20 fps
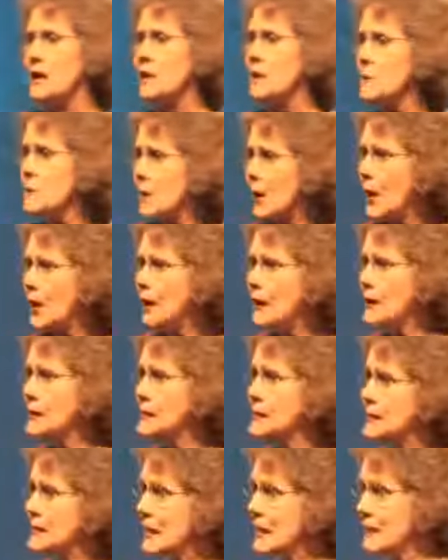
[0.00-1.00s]
Now, the body
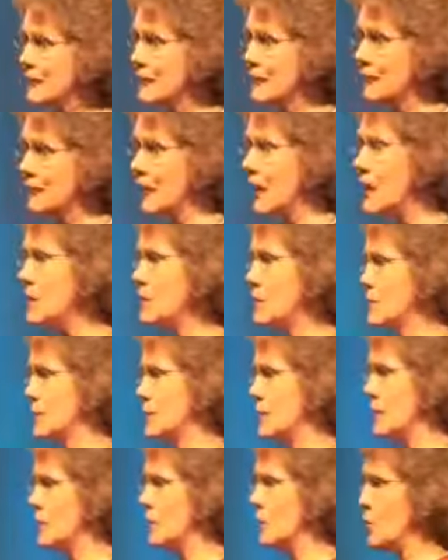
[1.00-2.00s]
is seventy-five
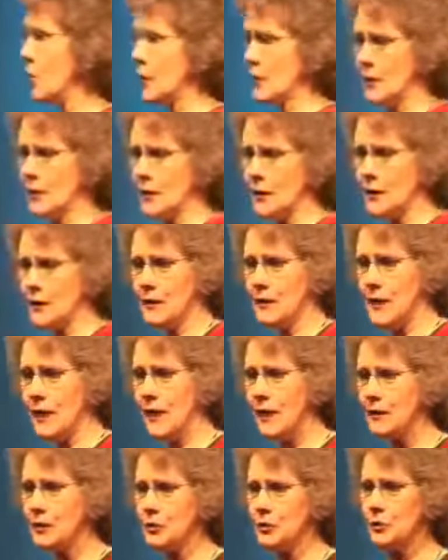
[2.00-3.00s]
percent water, and in
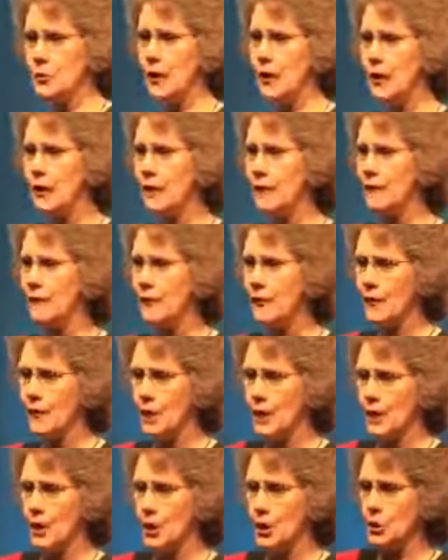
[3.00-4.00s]
that you
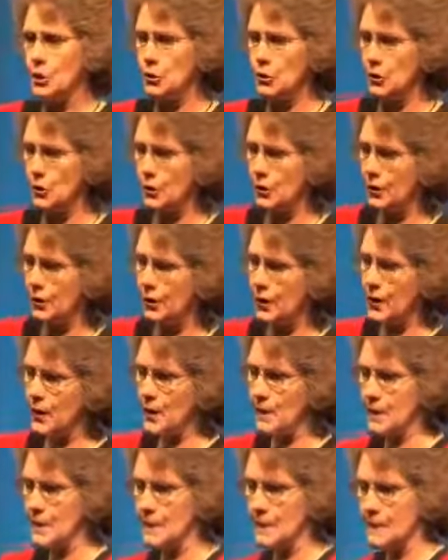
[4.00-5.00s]
have your
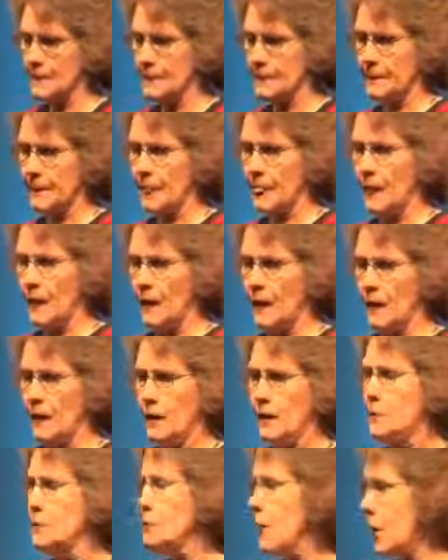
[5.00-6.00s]
um,
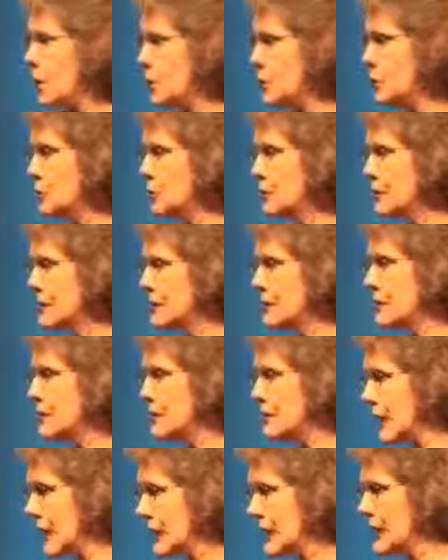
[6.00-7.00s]
bones,
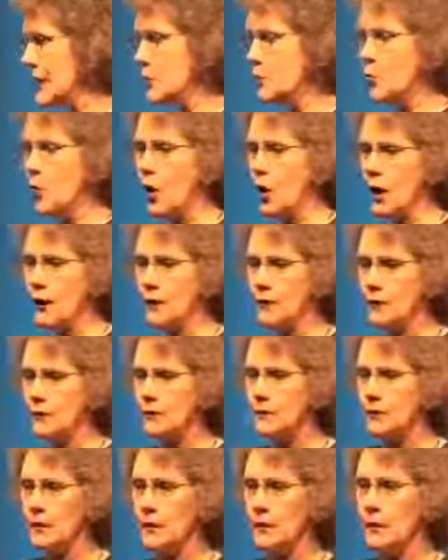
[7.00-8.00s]
they need
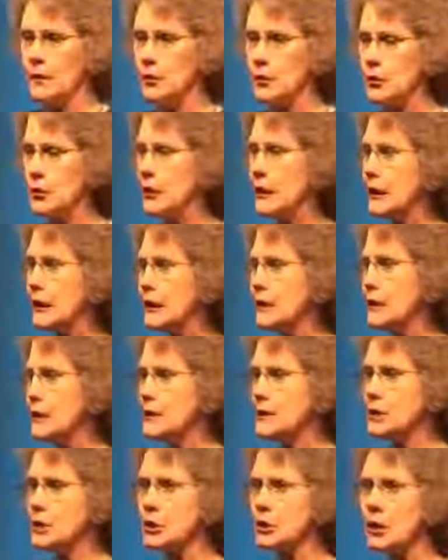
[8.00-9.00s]
water. Your
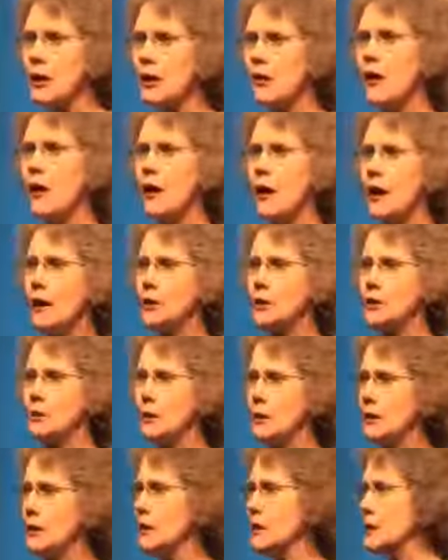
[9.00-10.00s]
kidneys, look how high your
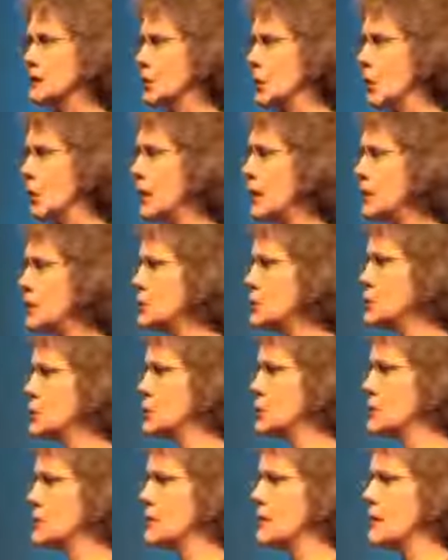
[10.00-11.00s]
kidneys are,
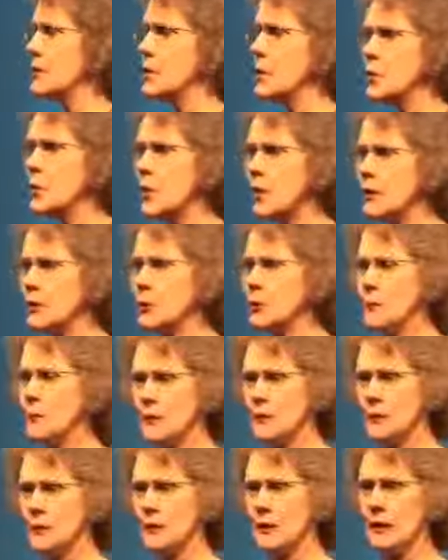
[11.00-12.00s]
eighty-two percent. No wonder
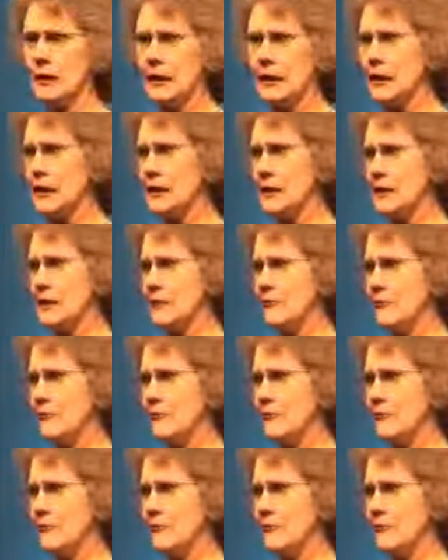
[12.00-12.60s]
people get kidney